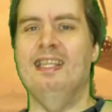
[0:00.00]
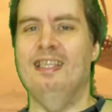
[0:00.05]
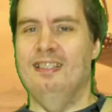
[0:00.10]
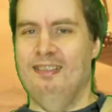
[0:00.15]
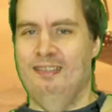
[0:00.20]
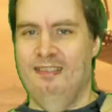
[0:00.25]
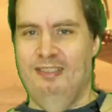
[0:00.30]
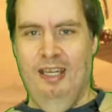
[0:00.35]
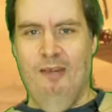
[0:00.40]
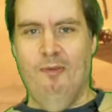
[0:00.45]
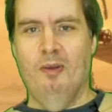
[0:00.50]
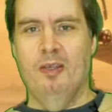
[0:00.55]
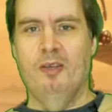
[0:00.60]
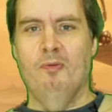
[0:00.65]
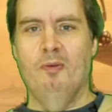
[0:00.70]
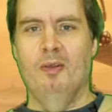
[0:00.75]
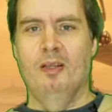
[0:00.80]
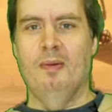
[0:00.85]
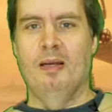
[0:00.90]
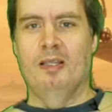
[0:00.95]
say what you
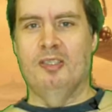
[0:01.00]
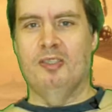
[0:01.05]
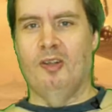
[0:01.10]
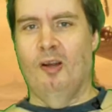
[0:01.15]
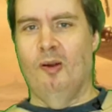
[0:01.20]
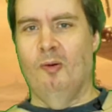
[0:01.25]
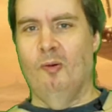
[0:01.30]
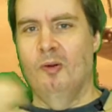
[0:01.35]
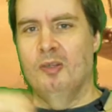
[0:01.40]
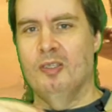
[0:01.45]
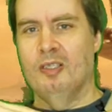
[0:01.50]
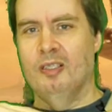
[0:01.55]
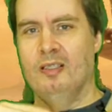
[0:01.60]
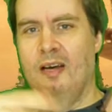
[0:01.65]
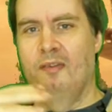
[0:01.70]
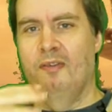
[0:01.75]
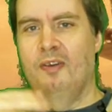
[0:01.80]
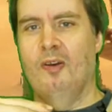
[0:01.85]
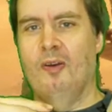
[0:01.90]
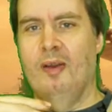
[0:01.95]
will about Star Wars,
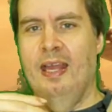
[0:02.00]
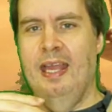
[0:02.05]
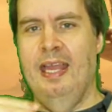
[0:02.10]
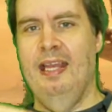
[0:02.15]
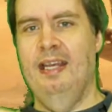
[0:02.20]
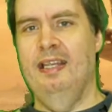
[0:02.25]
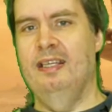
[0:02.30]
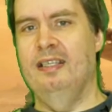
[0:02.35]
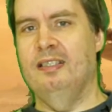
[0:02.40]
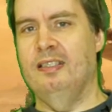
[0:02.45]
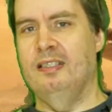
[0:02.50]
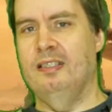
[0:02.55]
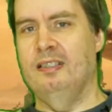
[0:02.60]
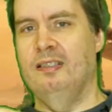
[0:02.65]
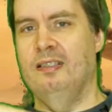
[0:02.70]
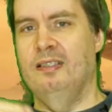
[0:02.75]
love it or hate it,